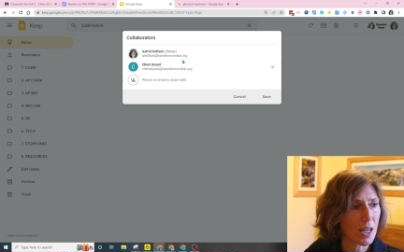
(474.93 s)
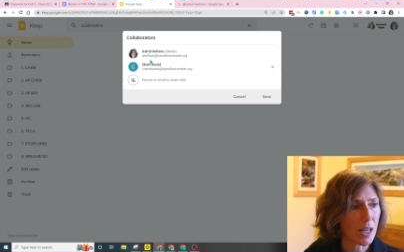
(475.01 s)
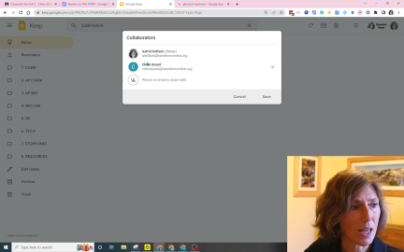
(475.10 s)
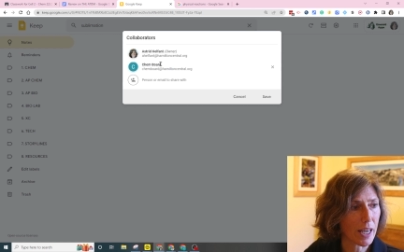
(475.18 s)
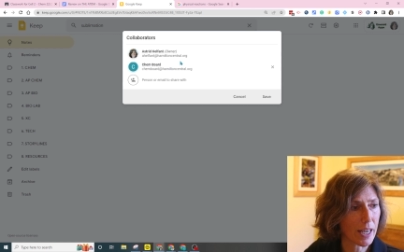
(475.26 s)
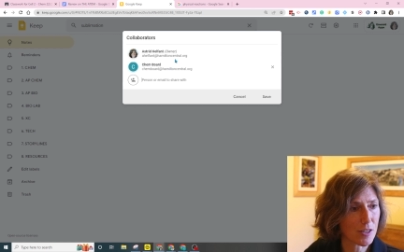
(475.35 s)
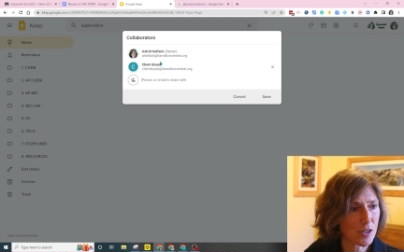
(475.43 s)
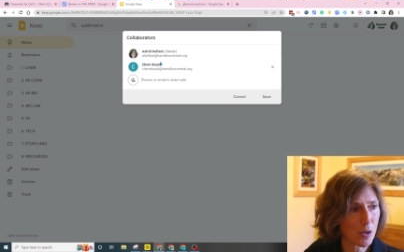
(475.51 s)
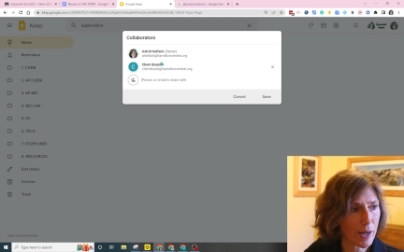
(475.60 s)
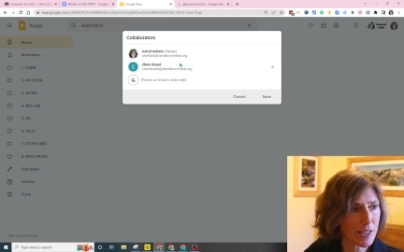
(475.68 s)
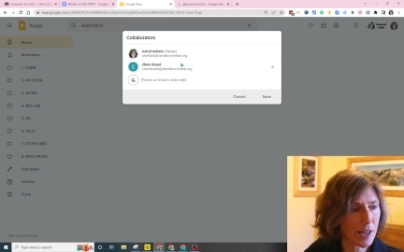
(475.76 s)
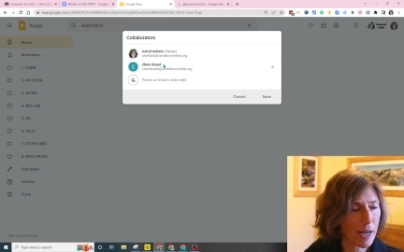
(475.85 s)
And so I
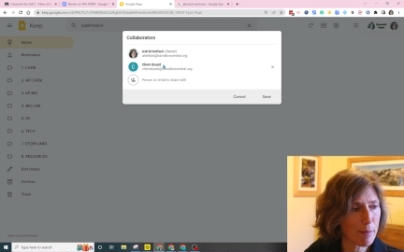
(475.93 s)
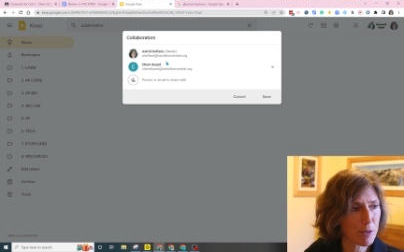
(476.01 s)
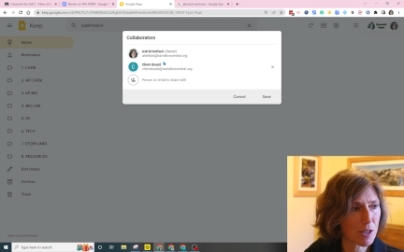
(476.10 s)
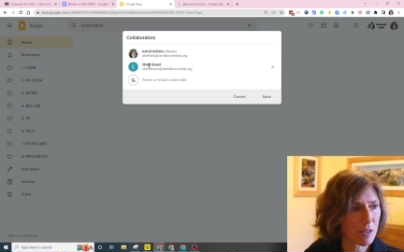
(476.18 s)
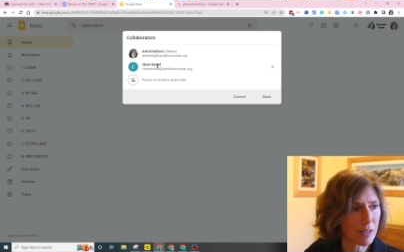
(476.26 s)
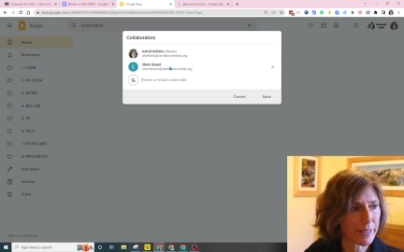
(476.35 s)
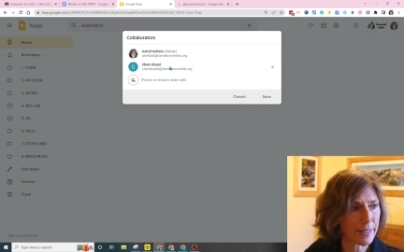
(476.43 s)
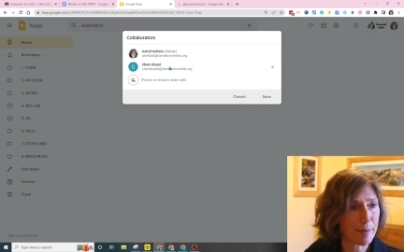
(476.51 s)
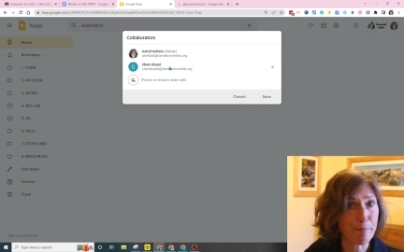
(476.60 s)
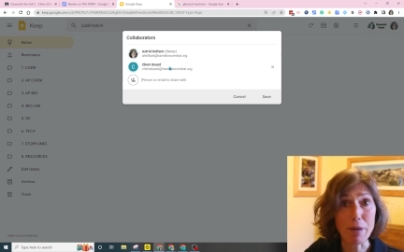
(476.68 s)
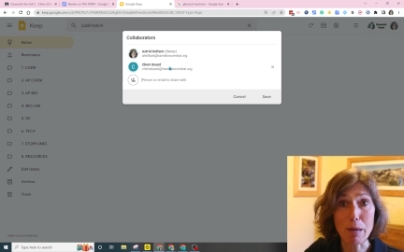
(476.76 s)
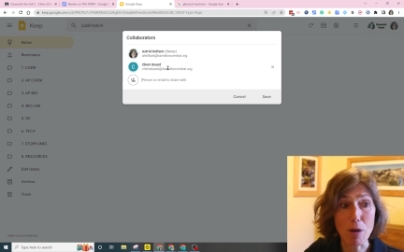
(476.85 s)
typed um,
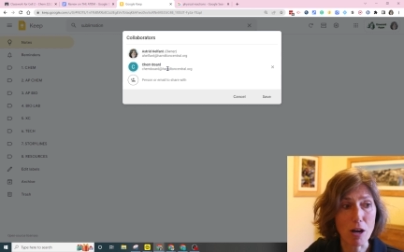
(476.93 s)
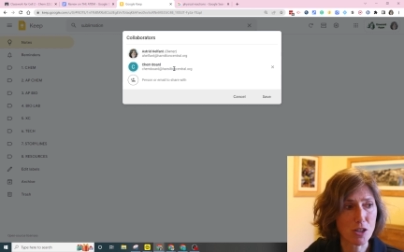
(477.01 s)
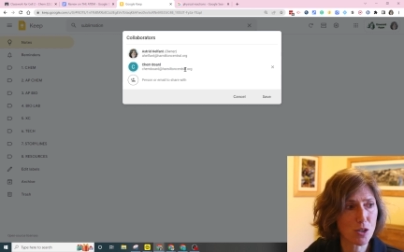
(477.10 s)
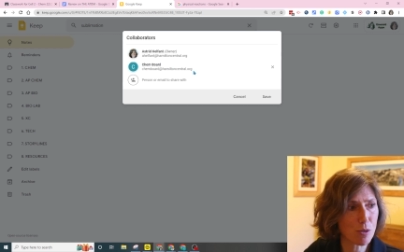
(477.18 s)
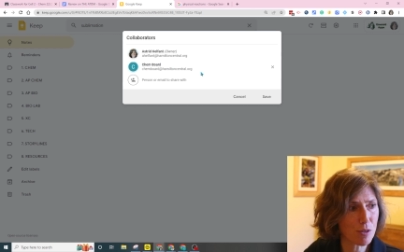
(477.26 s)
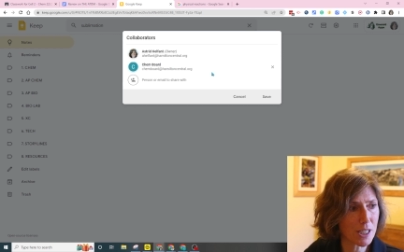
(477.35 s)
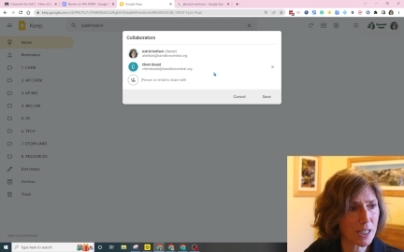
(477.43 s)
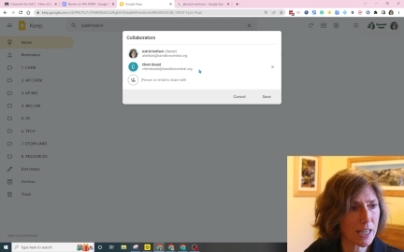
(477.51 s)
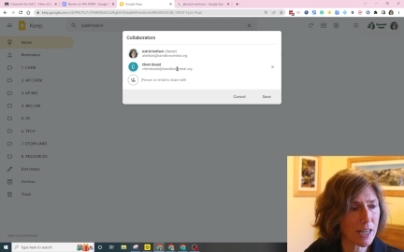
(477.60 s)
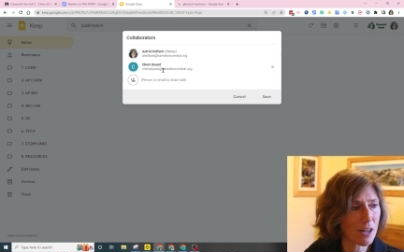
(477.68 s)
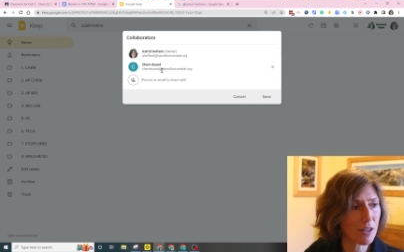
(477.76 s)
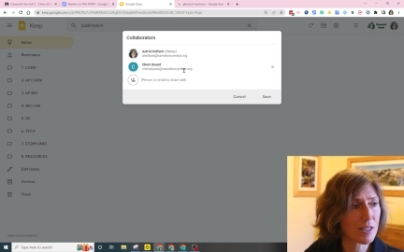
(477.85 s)
my mock student in
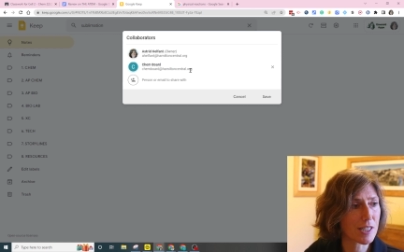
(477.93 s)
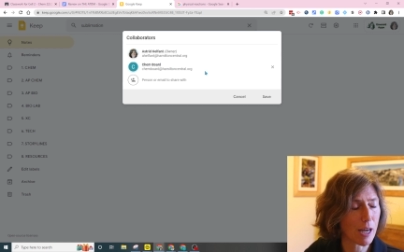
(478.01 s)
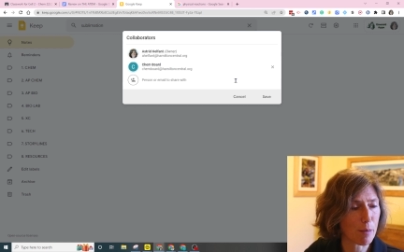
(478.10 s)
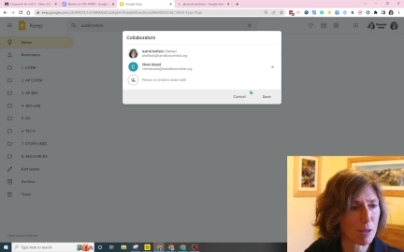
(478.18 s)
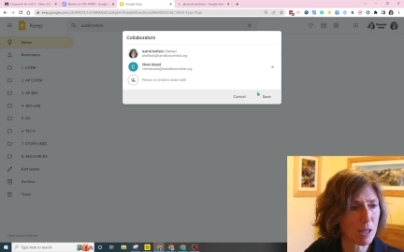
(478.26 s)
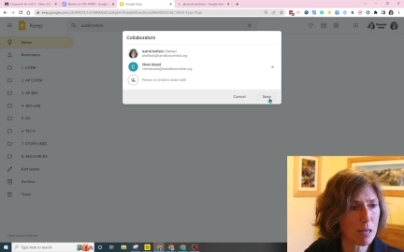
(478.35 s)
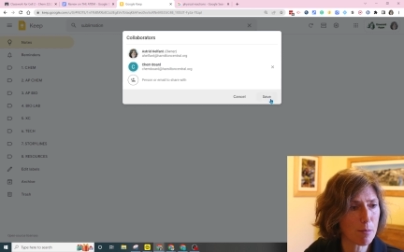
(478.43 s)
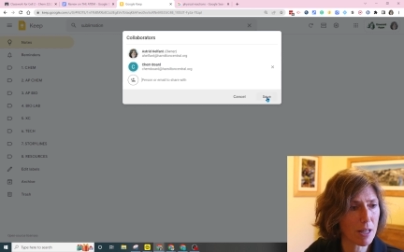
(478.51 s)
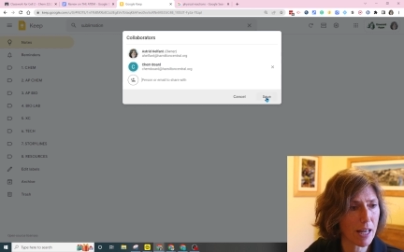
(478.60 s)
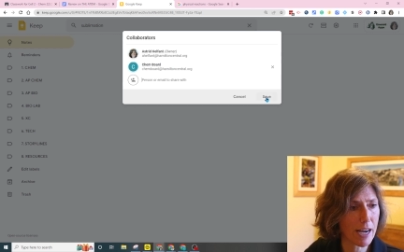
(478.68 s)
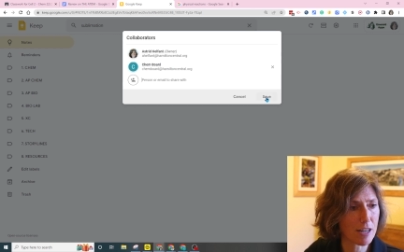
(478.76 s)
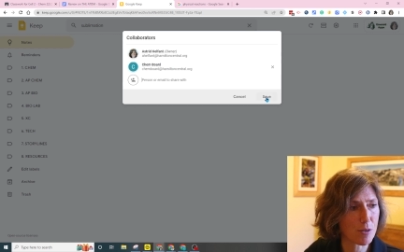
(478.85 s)
here, typed the email
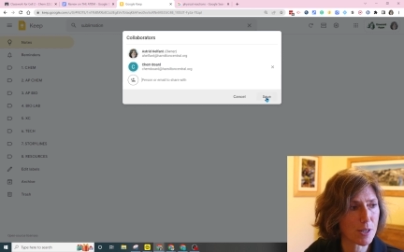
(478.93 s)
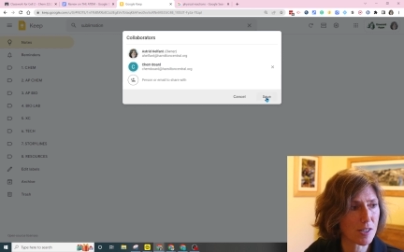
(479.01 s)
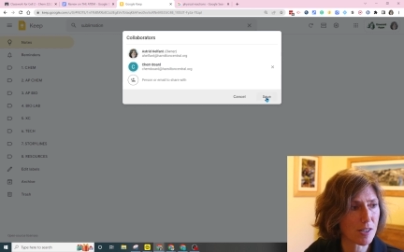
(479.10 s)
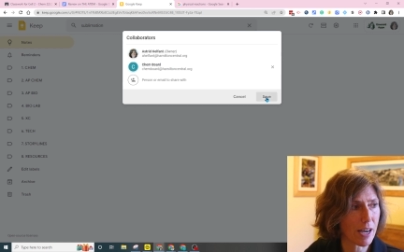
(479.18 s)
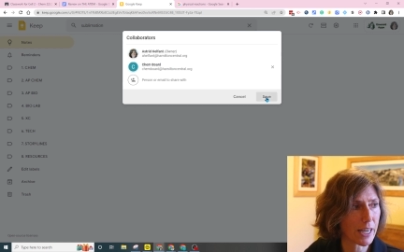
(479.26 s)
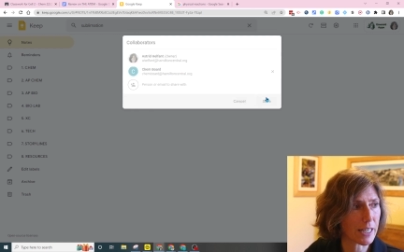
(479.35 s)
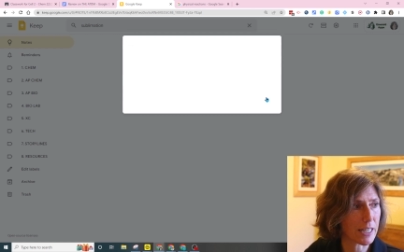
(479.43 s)
address, I can hit